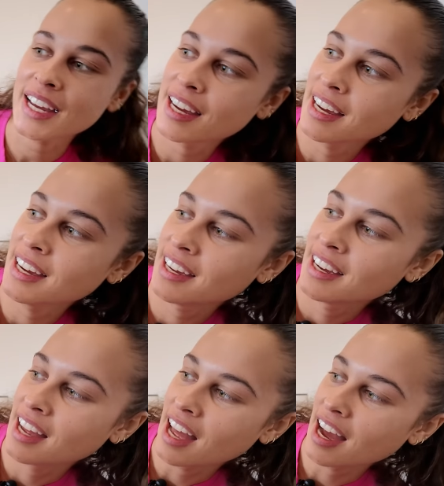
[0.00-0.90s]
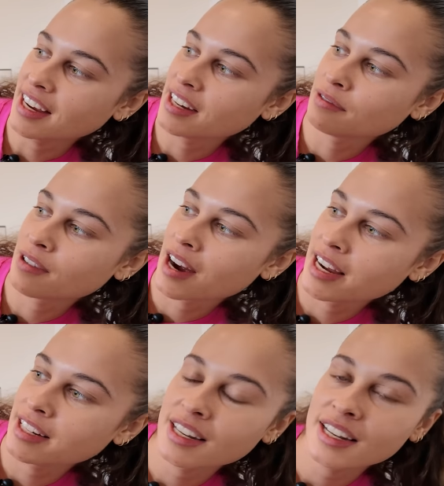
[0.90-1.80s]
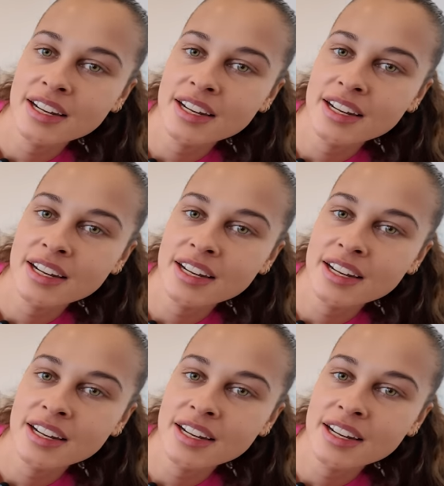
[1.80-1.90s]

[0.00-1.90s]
here, I can write